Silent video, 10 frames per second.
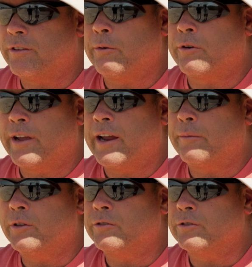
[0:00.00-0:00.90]
They were
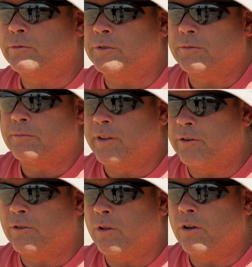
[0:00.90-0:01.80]
Caterpillars, which
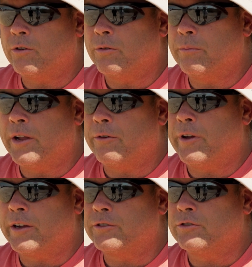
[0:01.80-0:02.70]
they're no longer
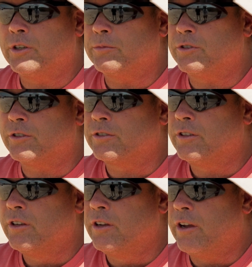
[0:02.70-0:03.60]
manufactured dump trucks,
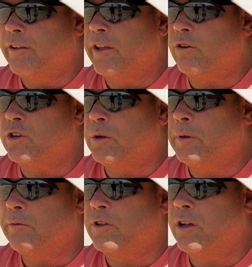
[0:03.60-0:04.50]
and they all come
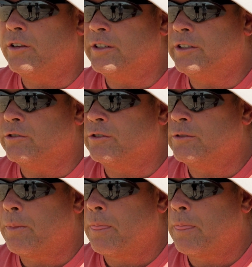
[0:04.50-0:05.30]
in with Continentals.